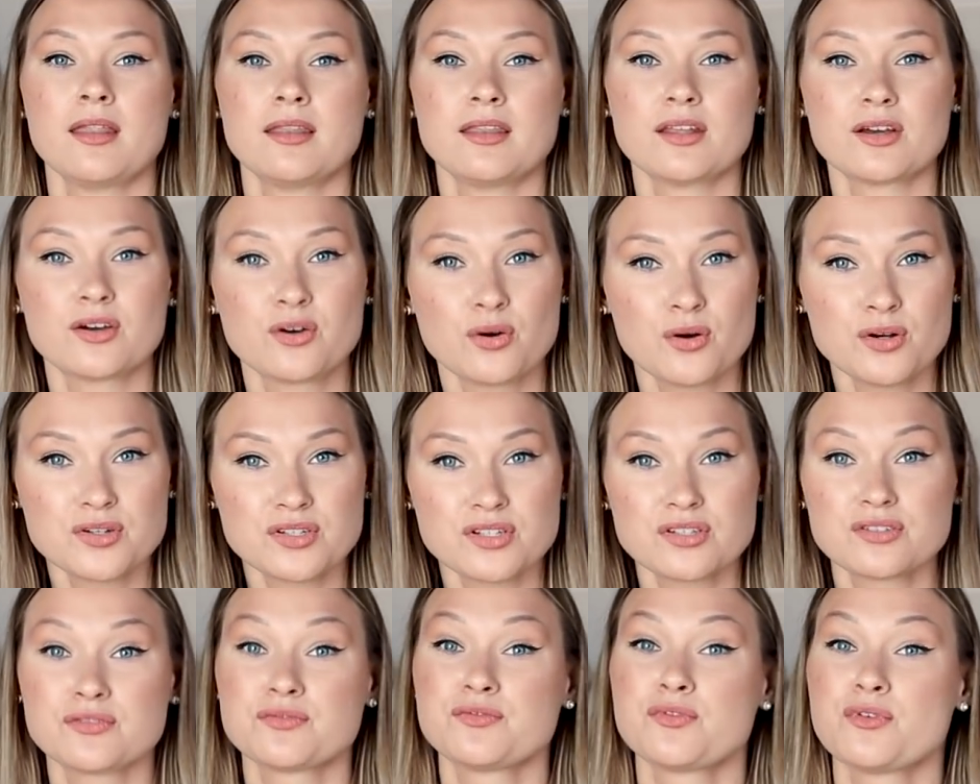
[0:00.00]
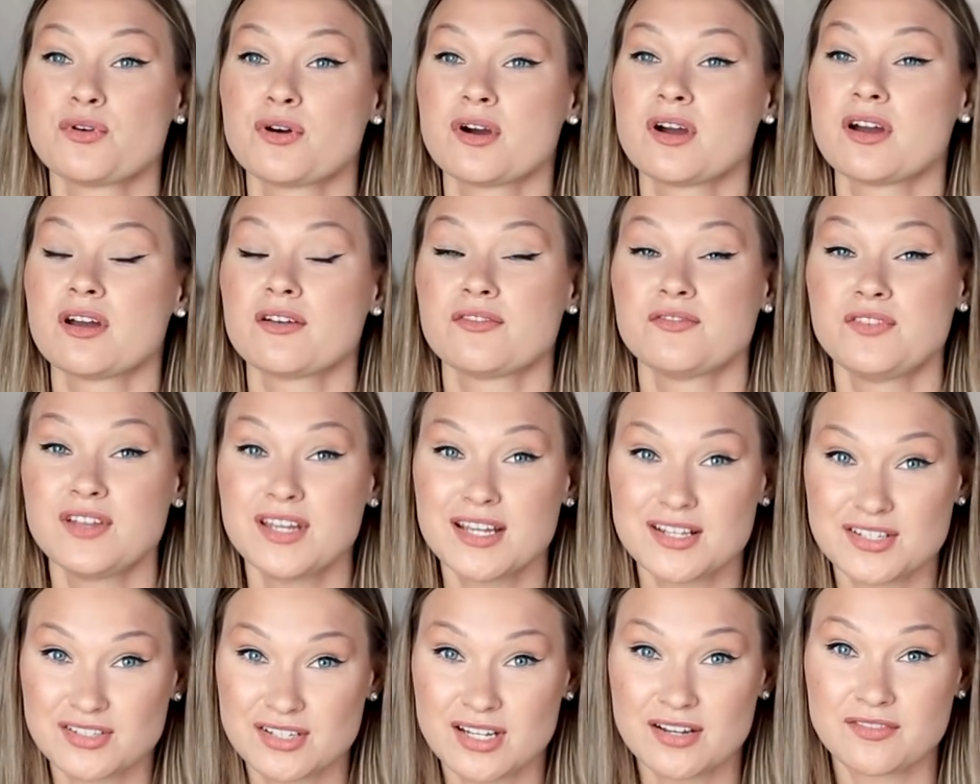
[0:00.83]
The courses for
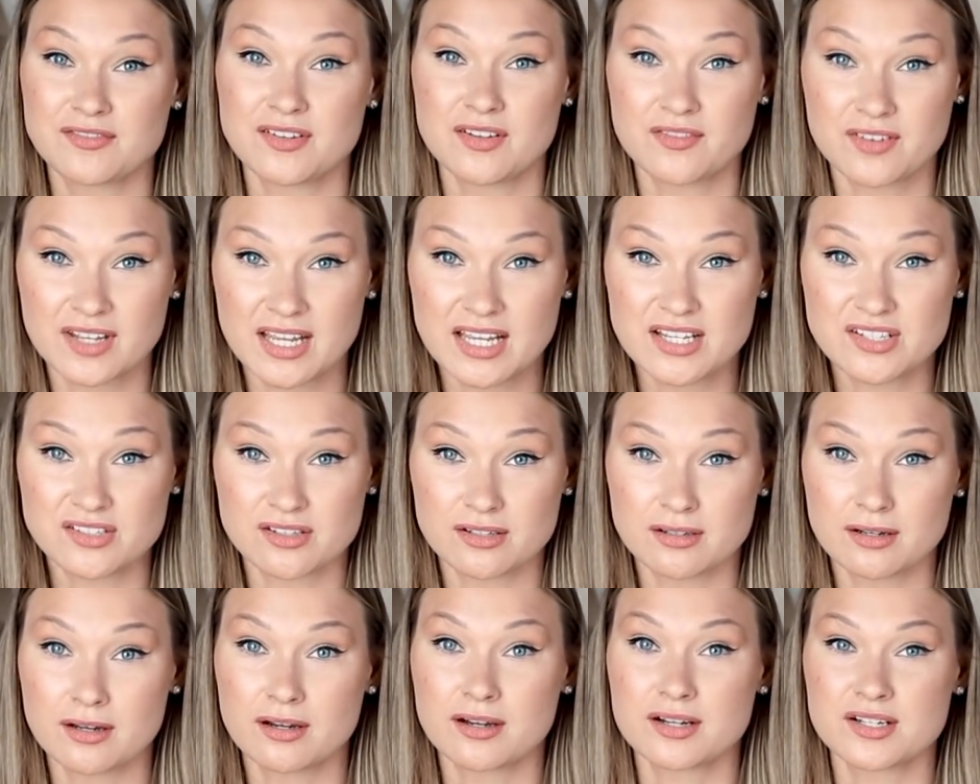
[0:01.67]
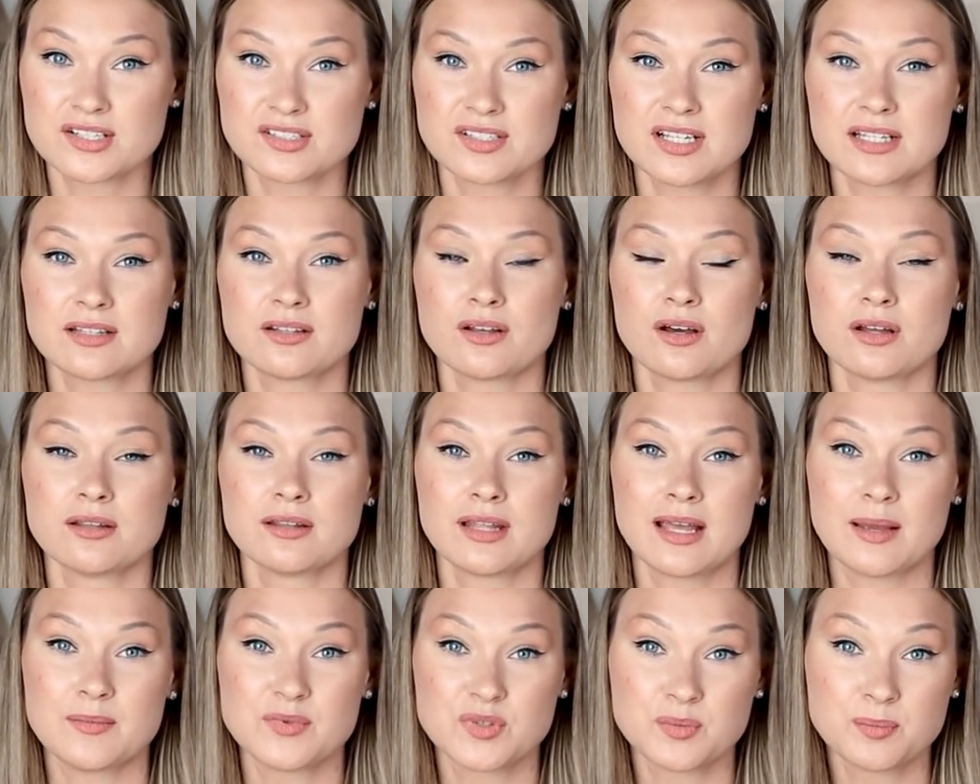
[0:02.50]
VHF navigation are set on
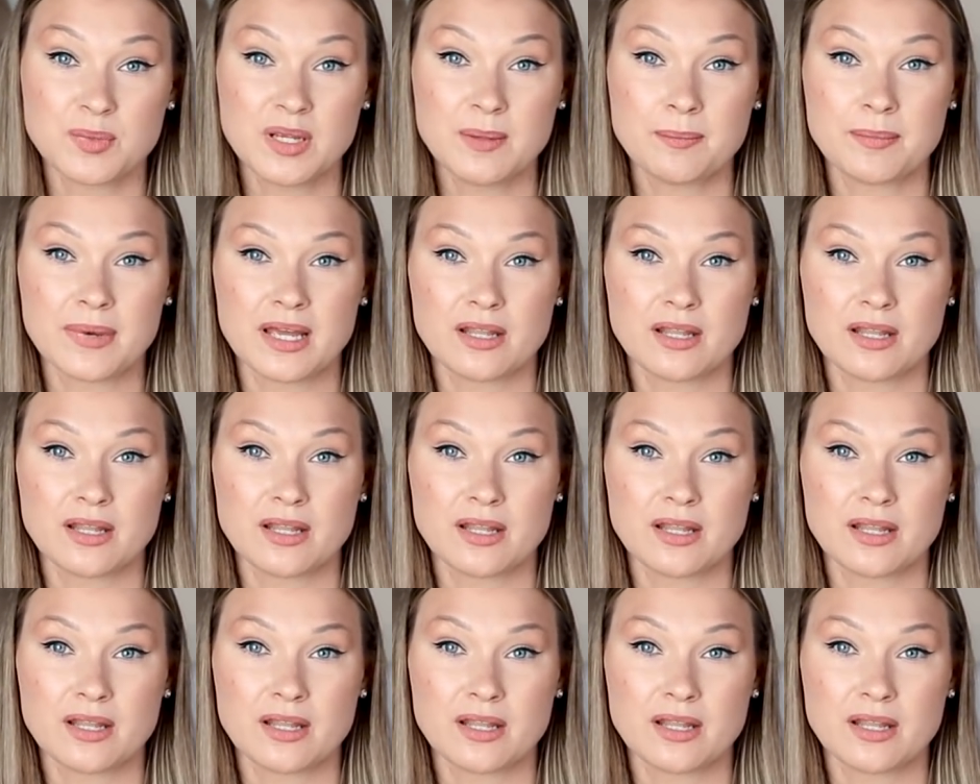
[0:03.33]
the MCP